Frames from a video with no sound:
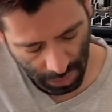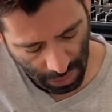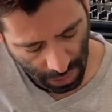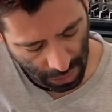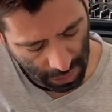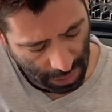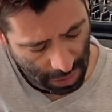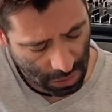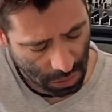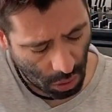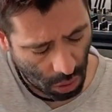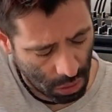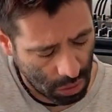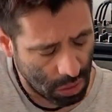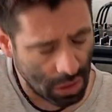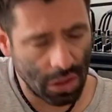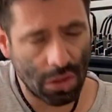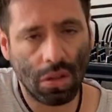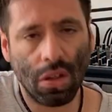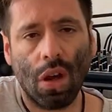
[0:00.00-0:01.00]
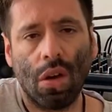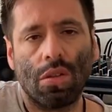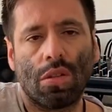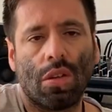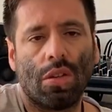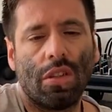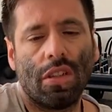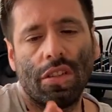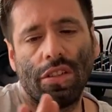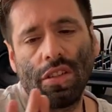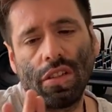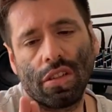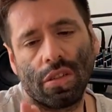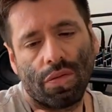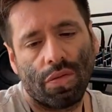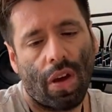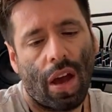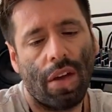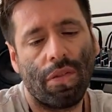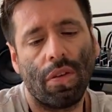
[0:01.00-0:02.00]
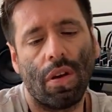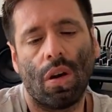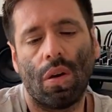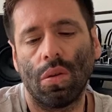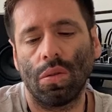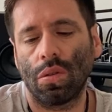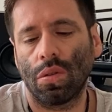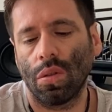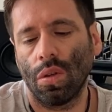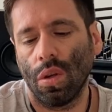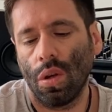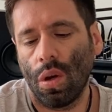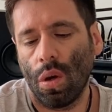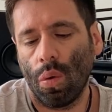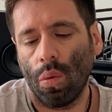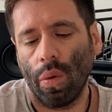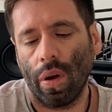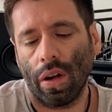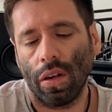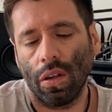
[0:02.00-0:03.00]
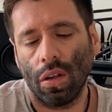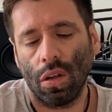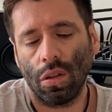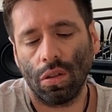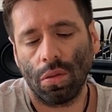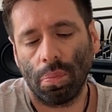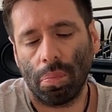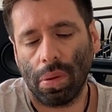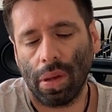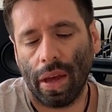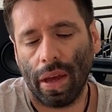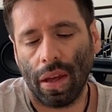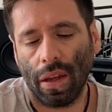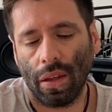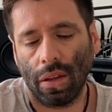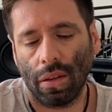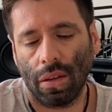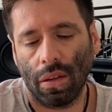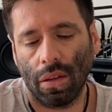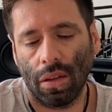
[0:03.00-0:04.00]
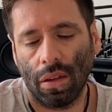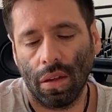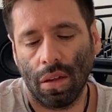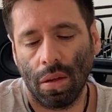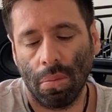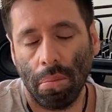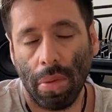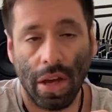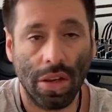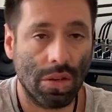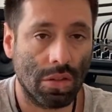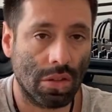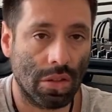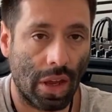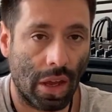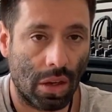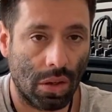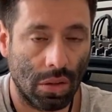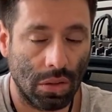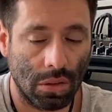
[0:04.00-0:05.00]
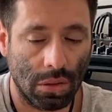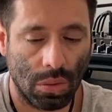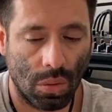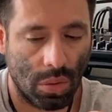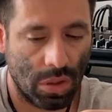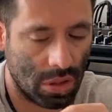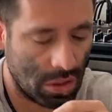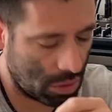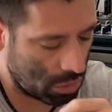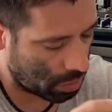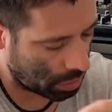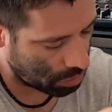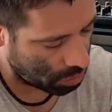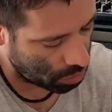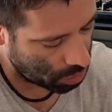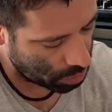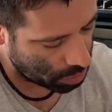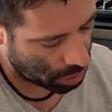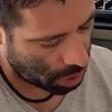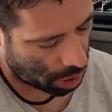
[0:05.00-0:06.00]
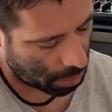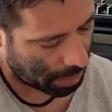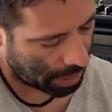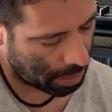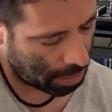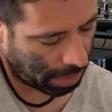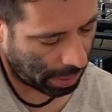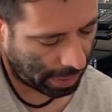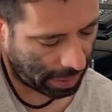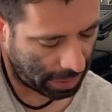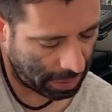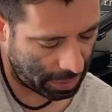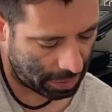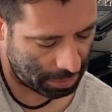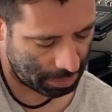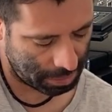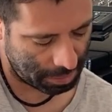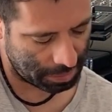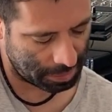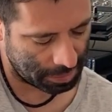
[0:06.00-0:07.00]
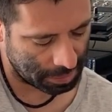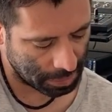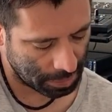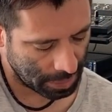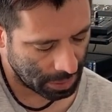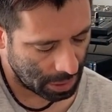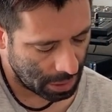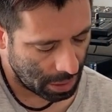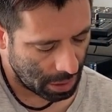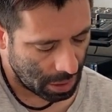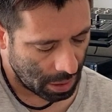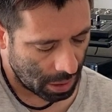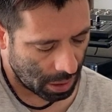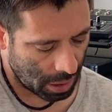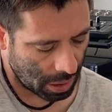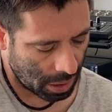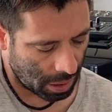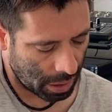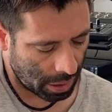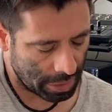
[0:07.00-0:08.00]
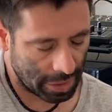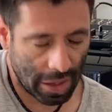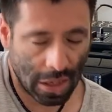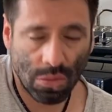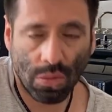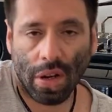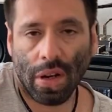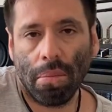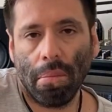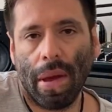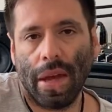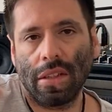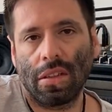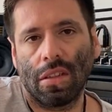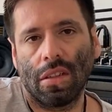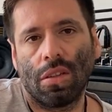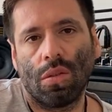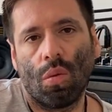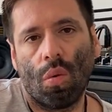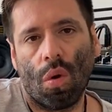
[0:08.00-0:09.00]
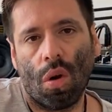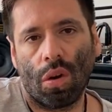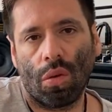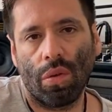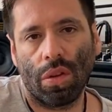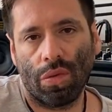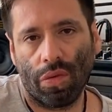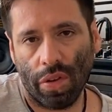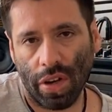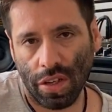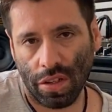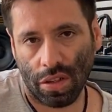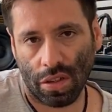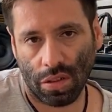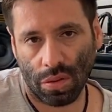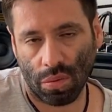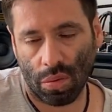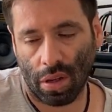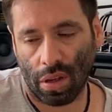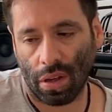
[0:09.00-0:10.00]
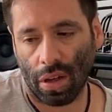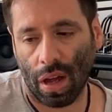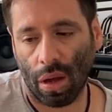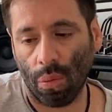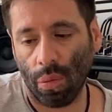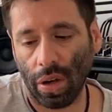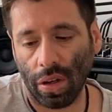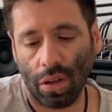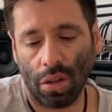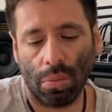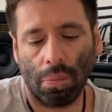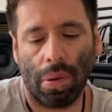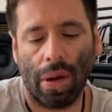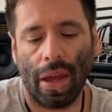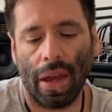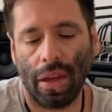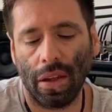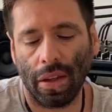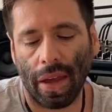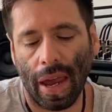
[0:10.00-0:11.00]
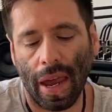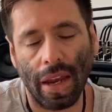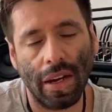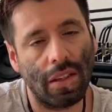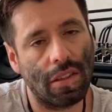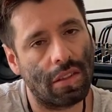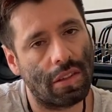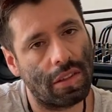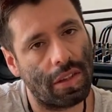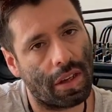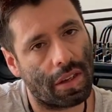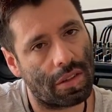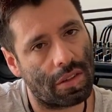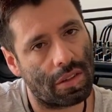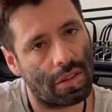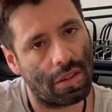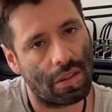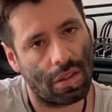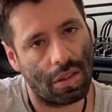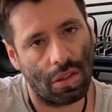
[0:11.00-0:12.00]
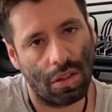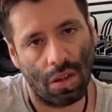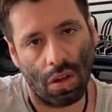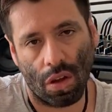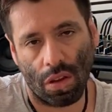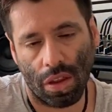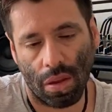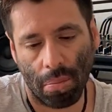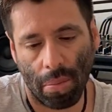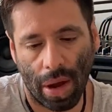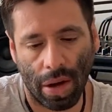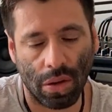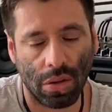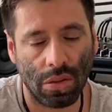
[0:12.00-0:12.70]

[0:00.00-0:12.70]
that's all you need to know. So they're just 5 notes. We are not playing the major second, which is what you would normally play here. And that's what it makes it work with Phrygian as well. And we're not playing any 6, not the minor